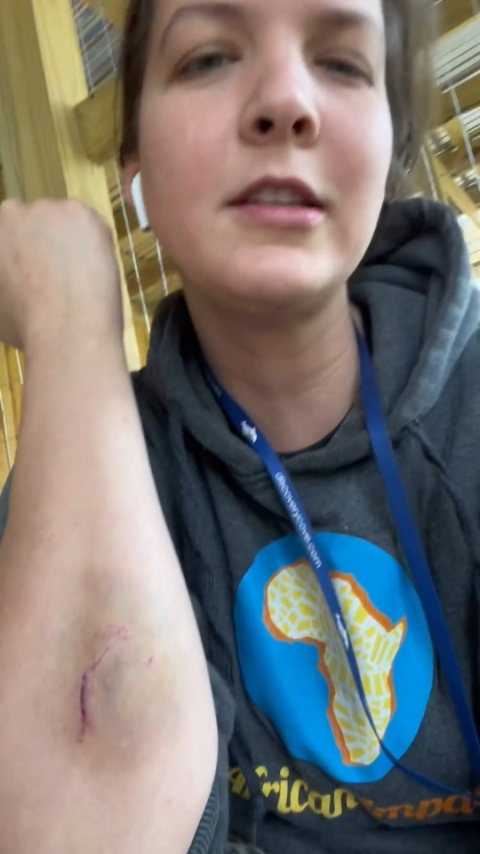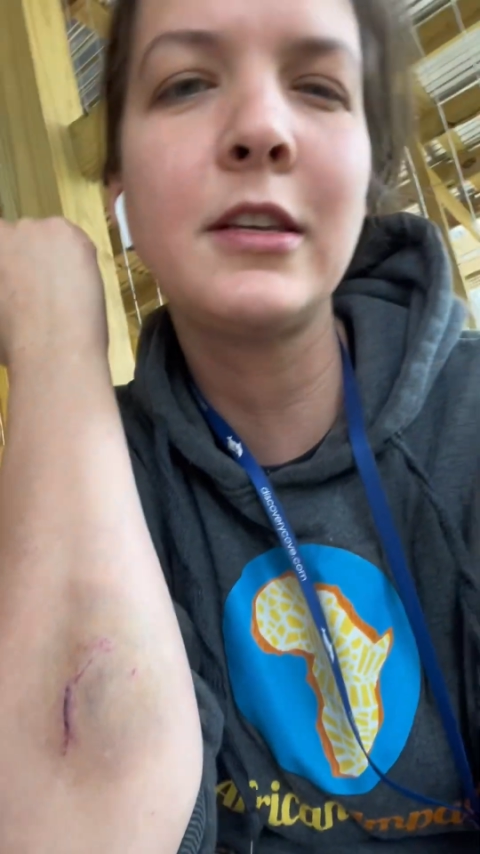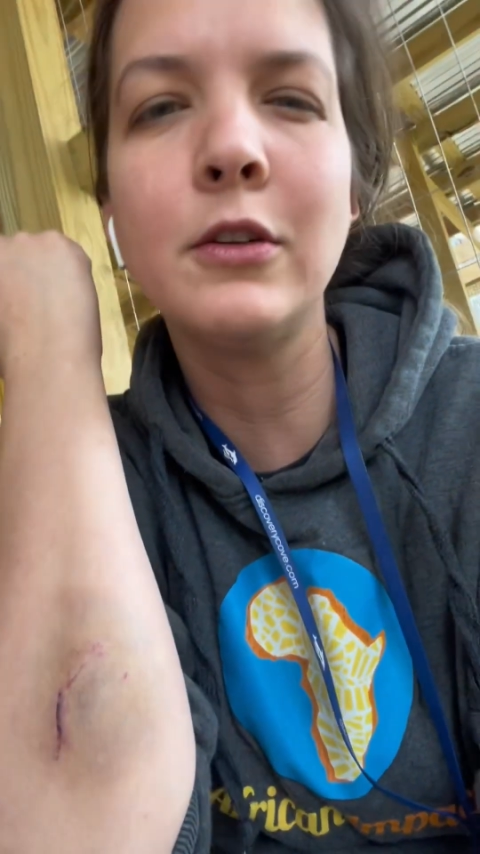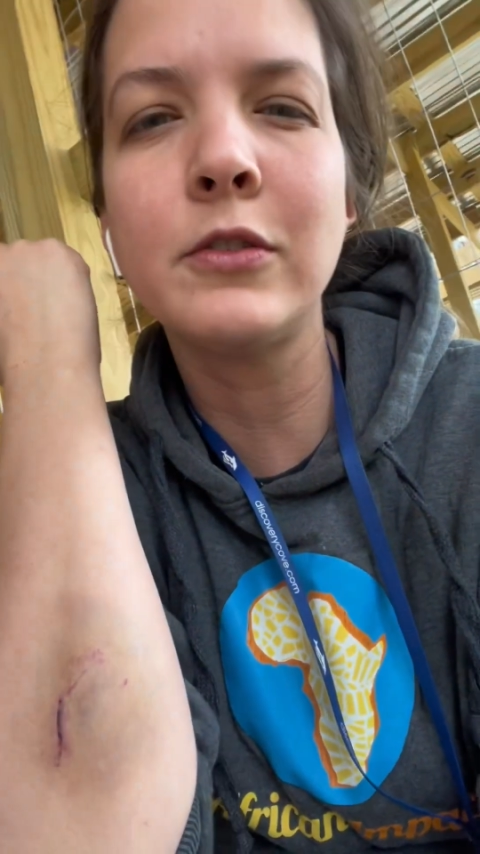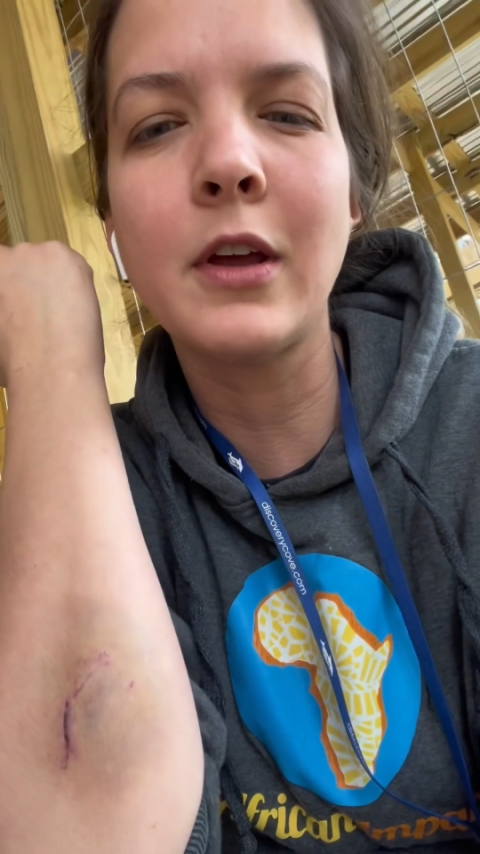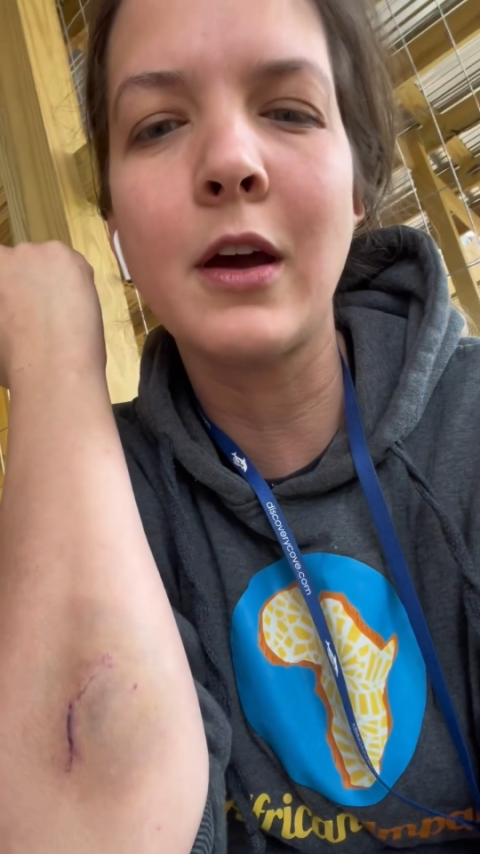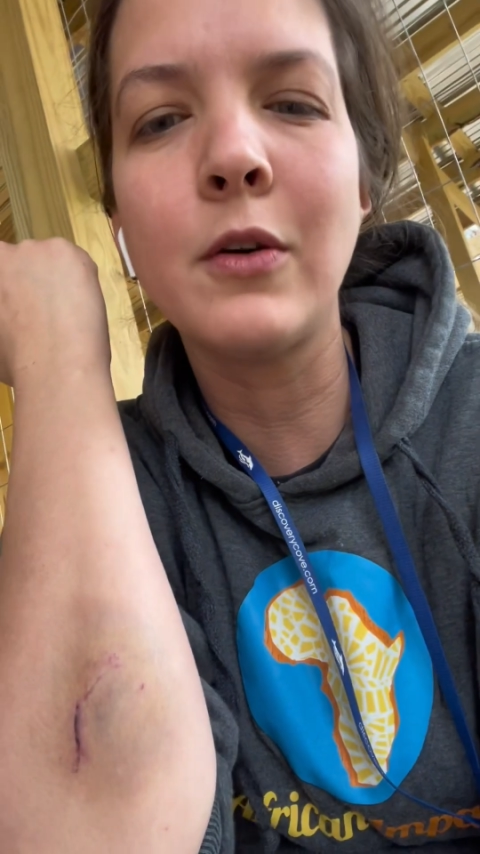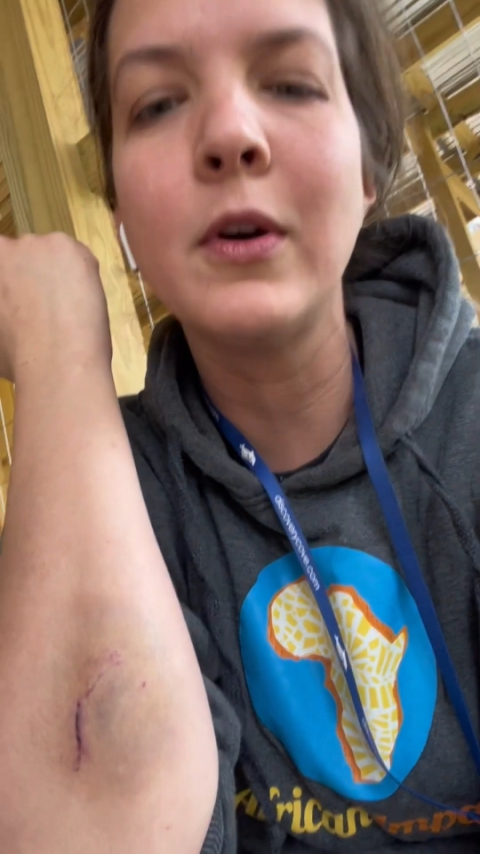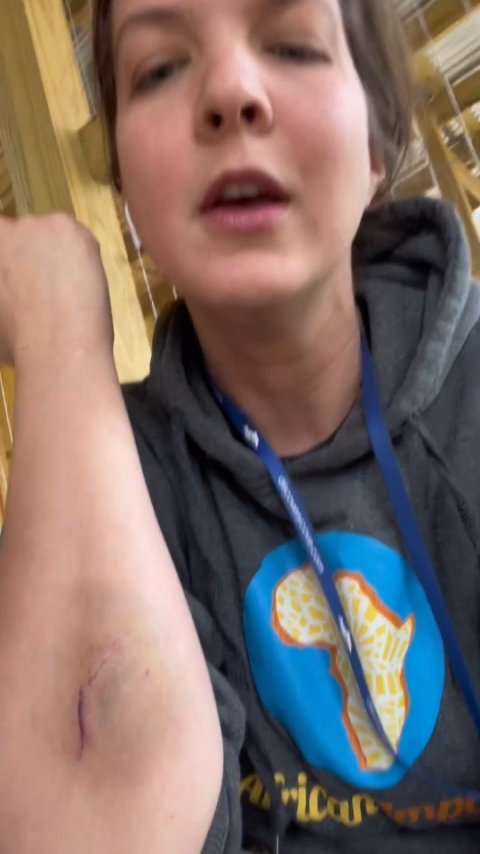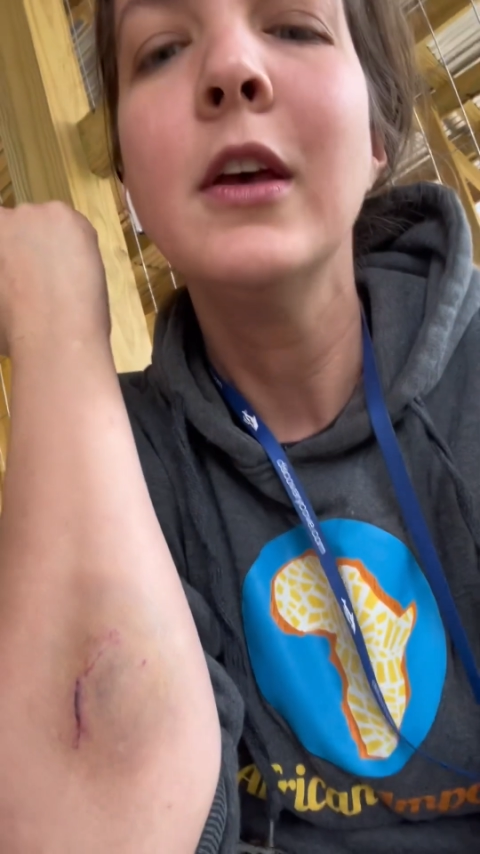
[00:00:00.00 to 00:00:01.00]
healed
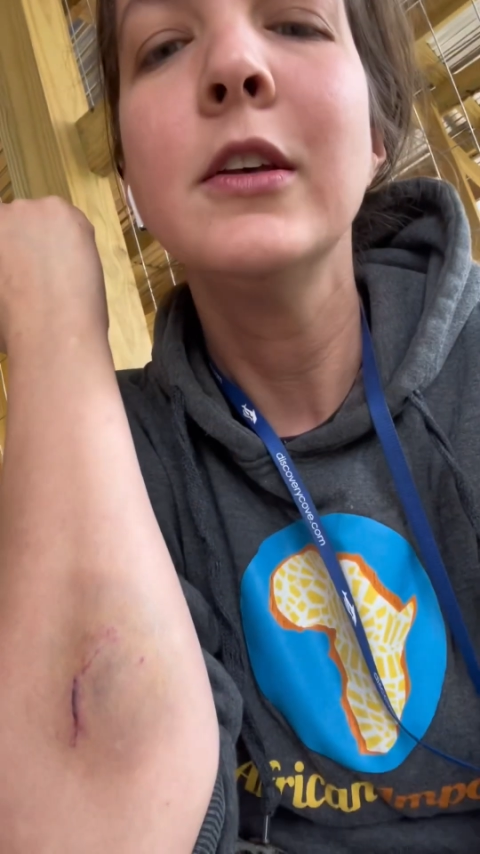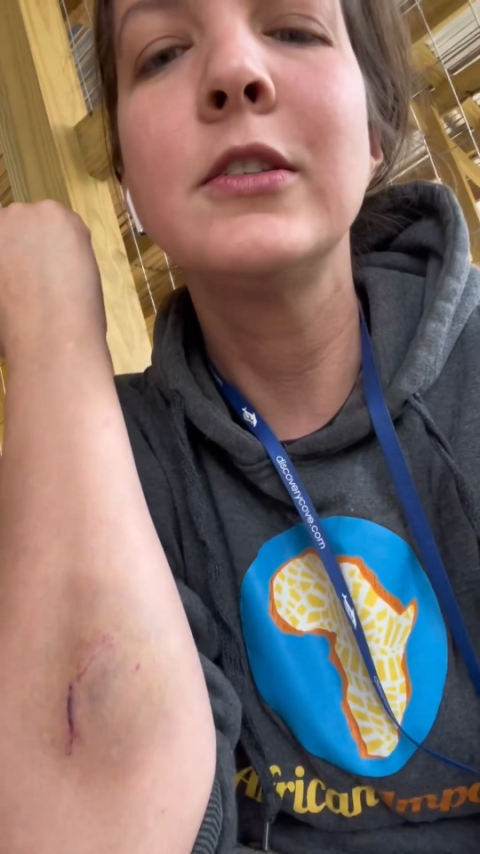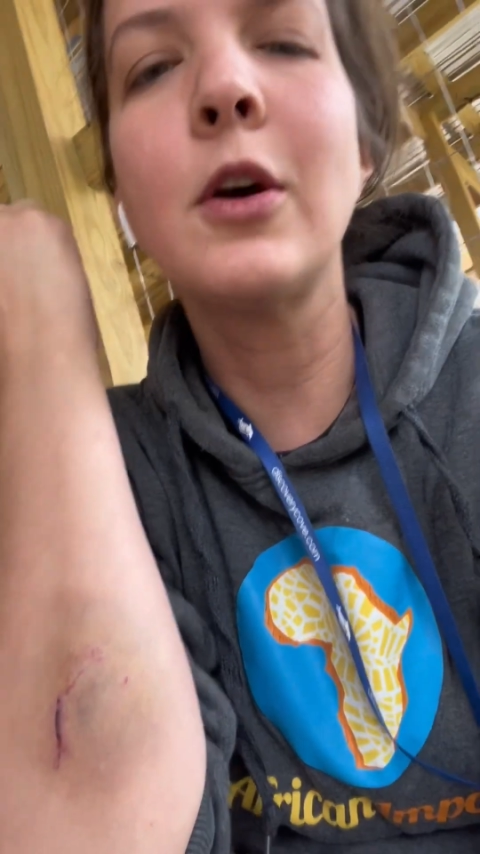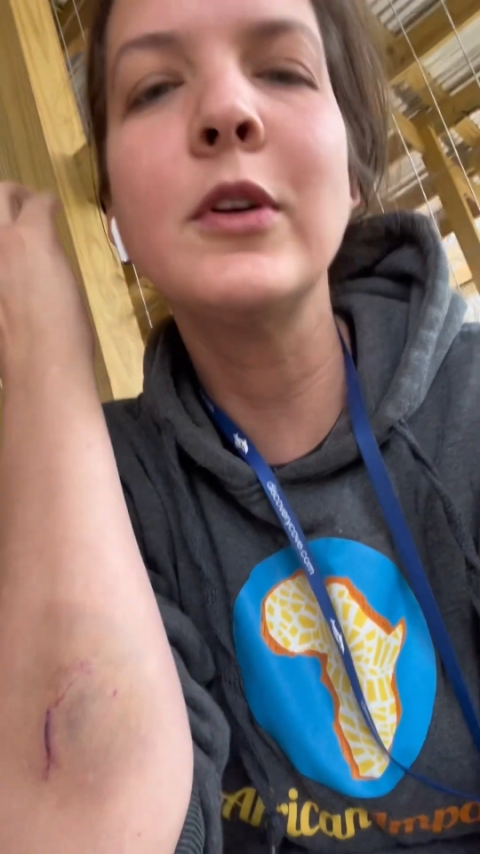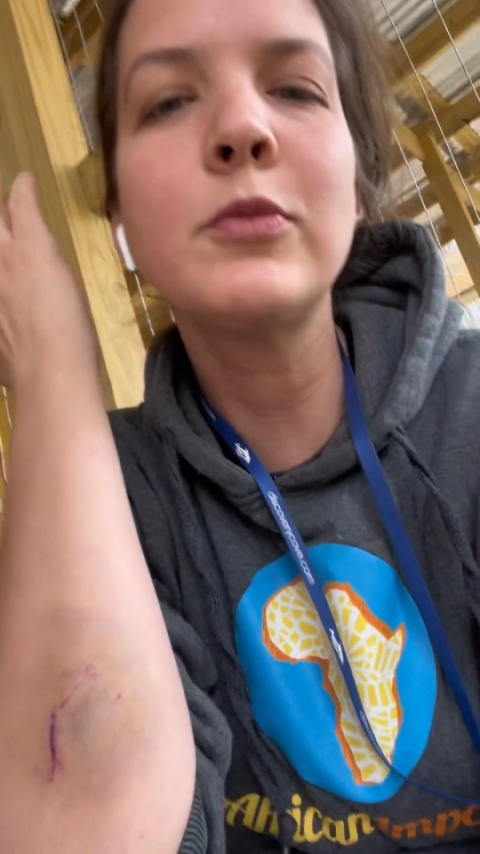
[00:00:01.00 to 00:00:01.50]
now. So